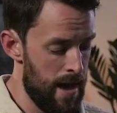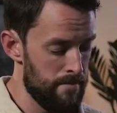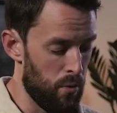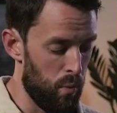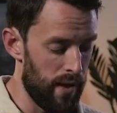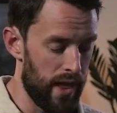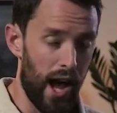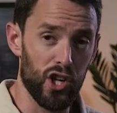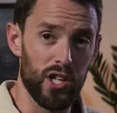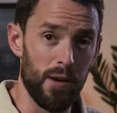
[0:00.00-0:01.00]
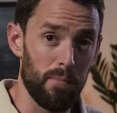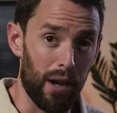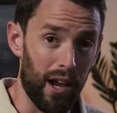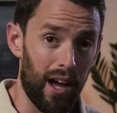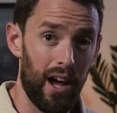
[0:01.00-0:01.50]
But when they actually
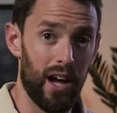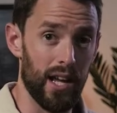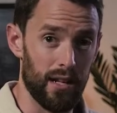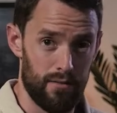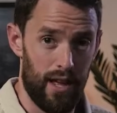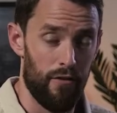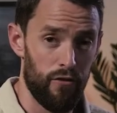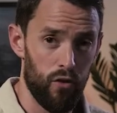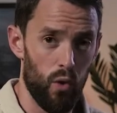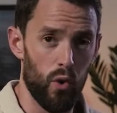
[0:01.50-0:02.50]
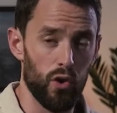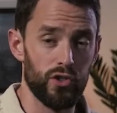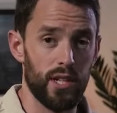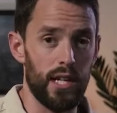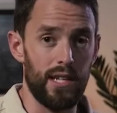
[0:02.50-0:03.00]
apply that
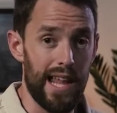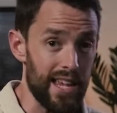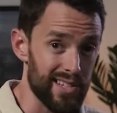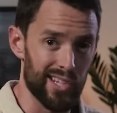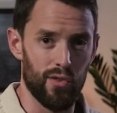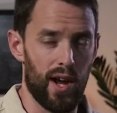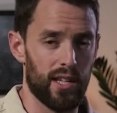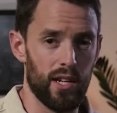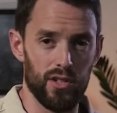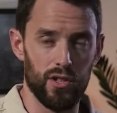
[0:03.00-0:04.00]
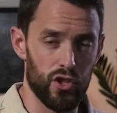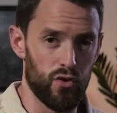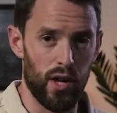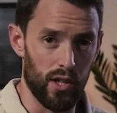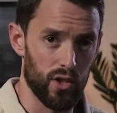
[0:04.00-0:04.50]
force, it isn't directed into the
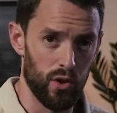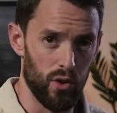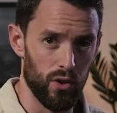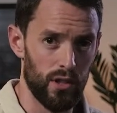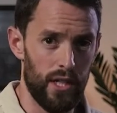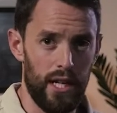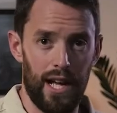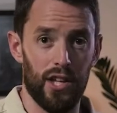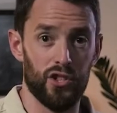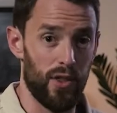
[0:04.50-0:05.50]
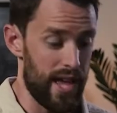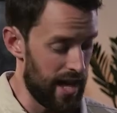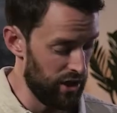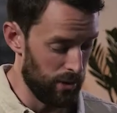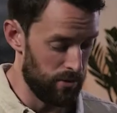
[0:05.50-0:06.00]
string at all. And so they
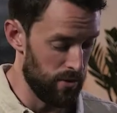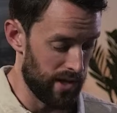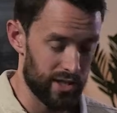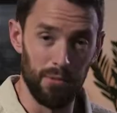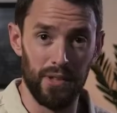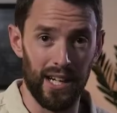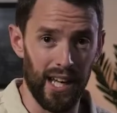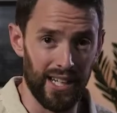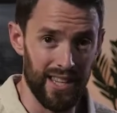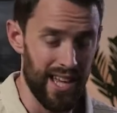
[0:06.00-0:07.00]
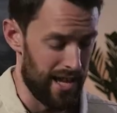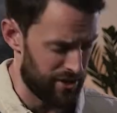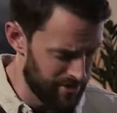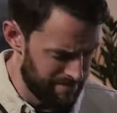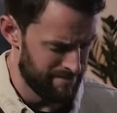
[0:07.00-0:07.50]
end up doing something like this.